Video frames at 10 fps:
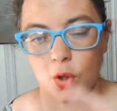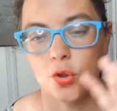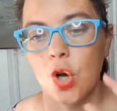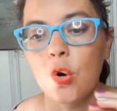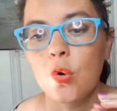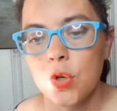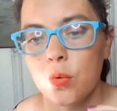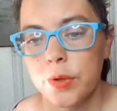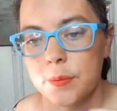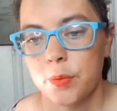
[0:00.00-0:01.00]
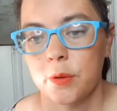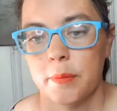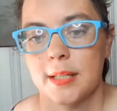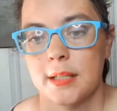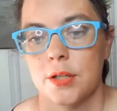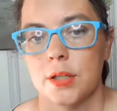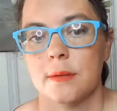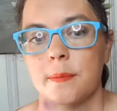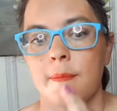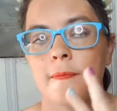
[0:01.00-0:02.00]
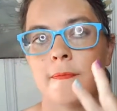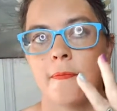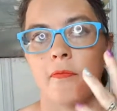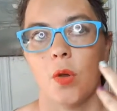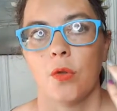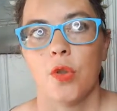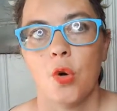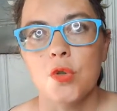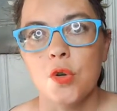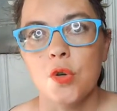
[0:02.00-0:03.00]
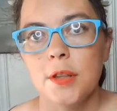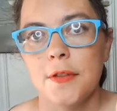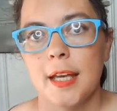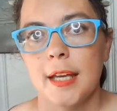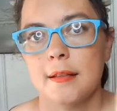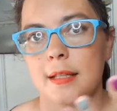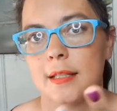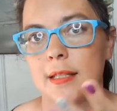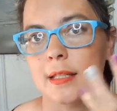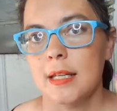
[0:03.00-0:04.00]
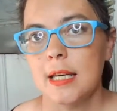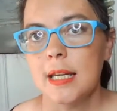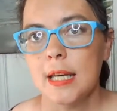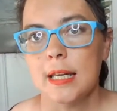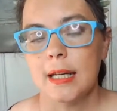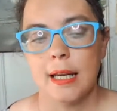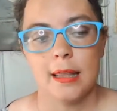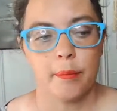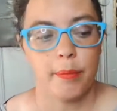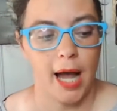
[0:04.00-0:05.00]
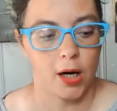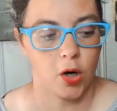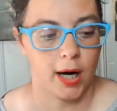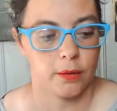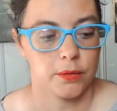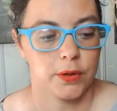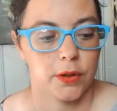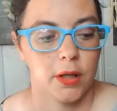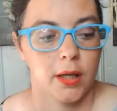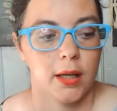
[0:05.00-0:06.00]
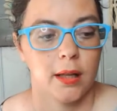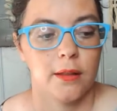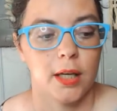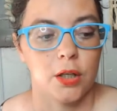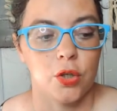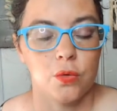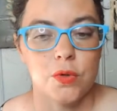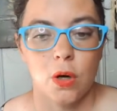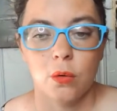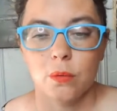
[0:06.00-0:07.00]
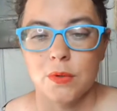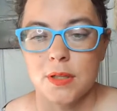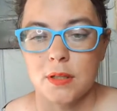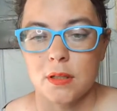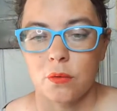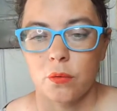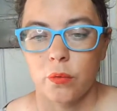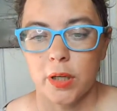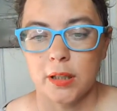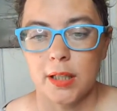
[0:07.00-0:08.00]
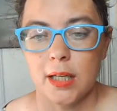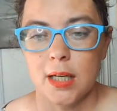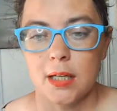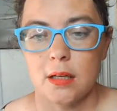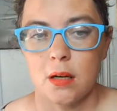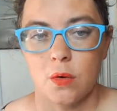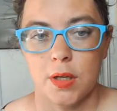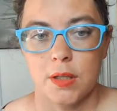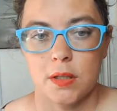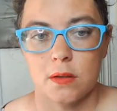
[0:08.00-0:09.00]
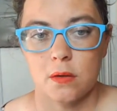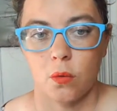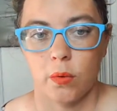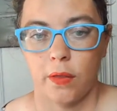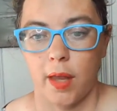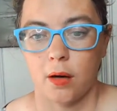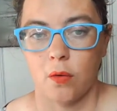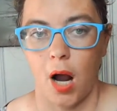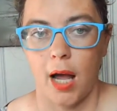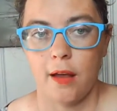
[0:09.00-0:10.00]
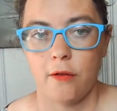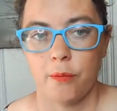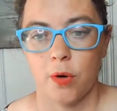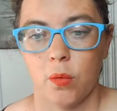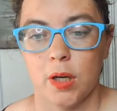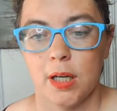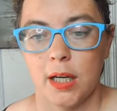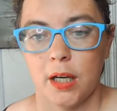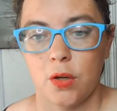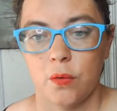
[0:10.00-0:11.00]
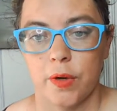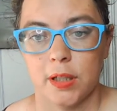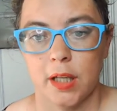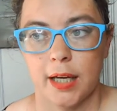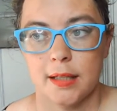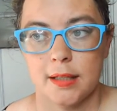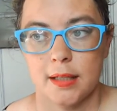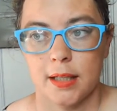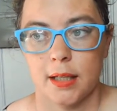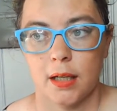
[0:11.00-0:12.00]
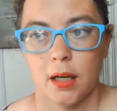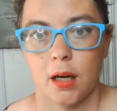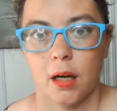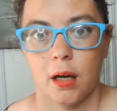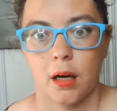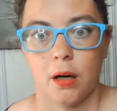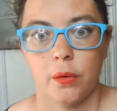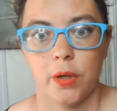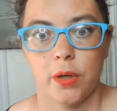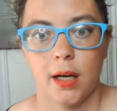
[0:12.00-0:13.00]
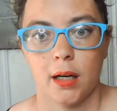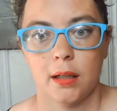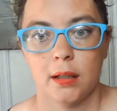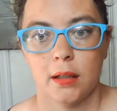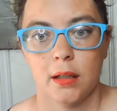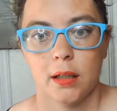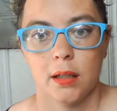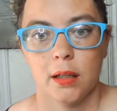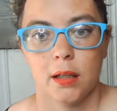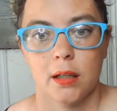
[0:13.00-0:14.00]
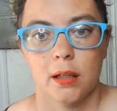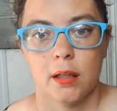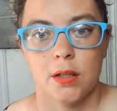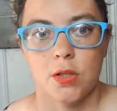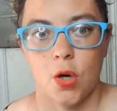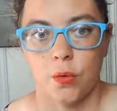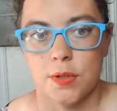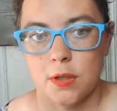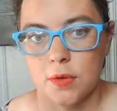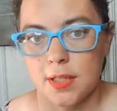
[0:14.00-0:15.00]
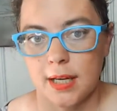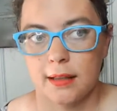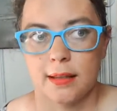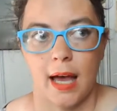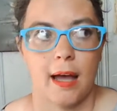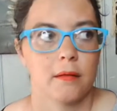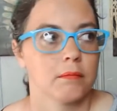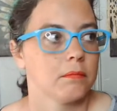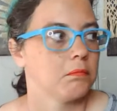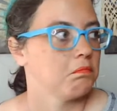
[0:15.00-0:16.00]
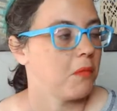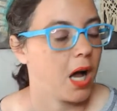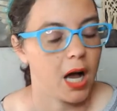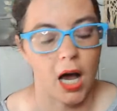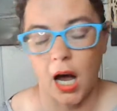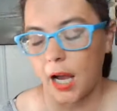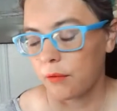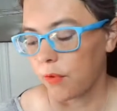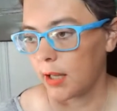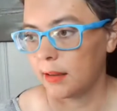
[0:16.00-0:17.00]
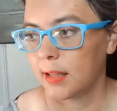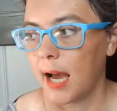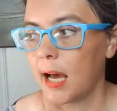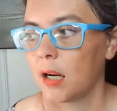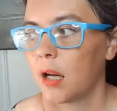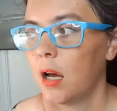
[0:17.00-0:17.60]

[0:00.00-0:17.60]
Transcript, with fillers: those are whispered messages. Those are the things that sneak in in the background that you don't really notice when they arrive, one day you realize that, oh, yeah, so and so said that. I read that.